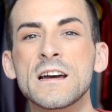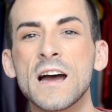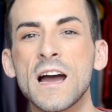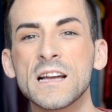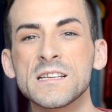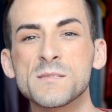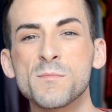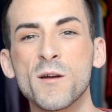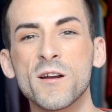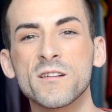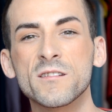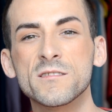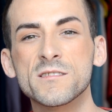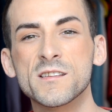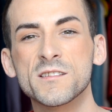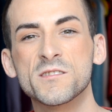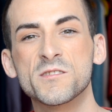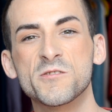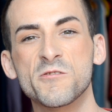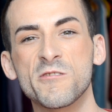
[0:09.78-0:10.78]
Hi Sparkles,
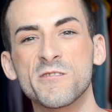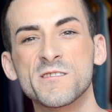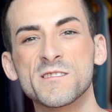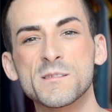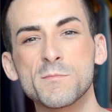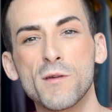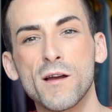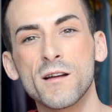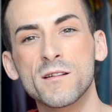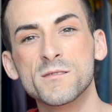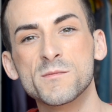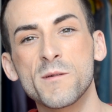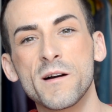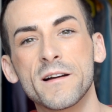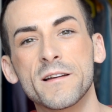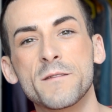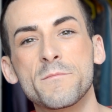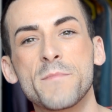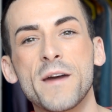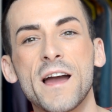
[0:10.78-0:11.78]
it's Jordan Sparks.
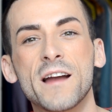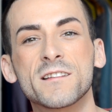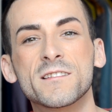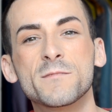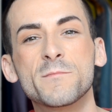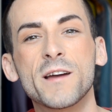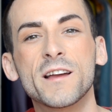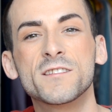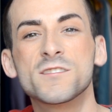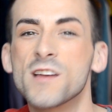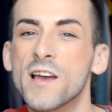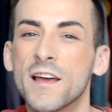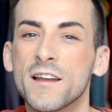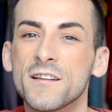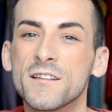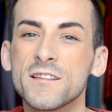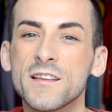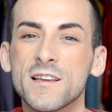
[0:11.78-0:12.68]
Welcome back to my channel.